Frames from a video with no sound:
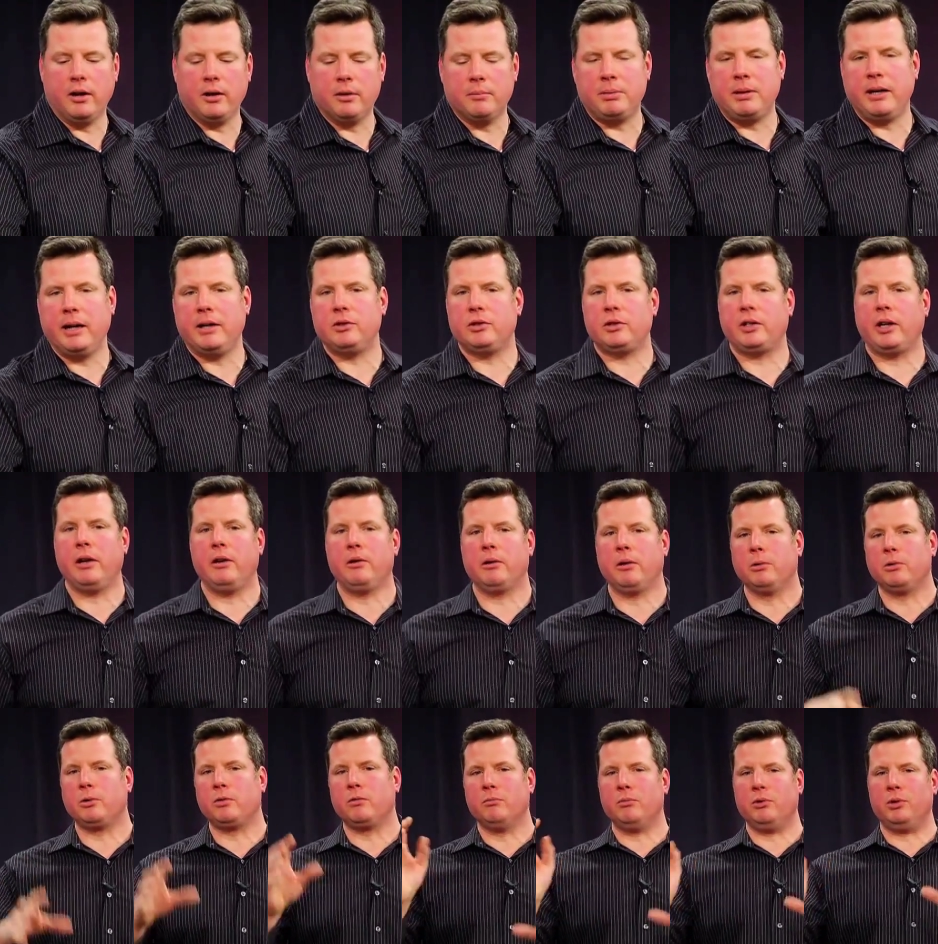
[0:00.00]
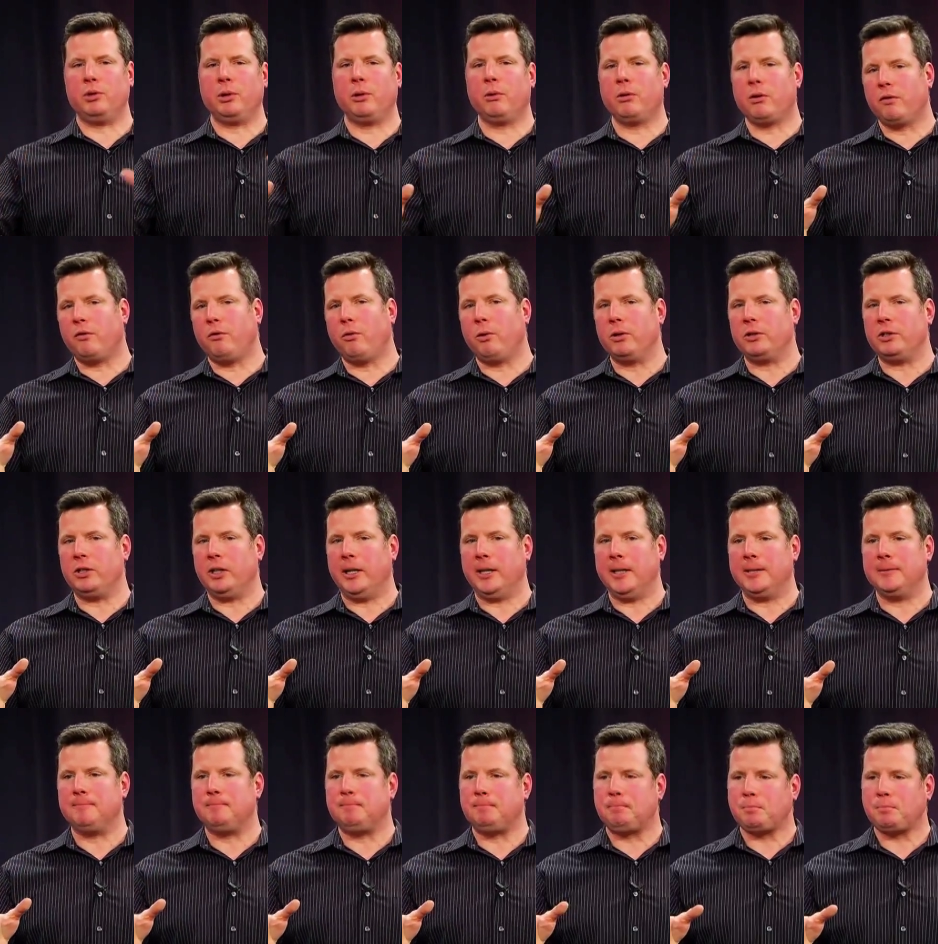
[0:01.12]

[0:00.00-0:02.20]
the pH scale goes from zero to 14,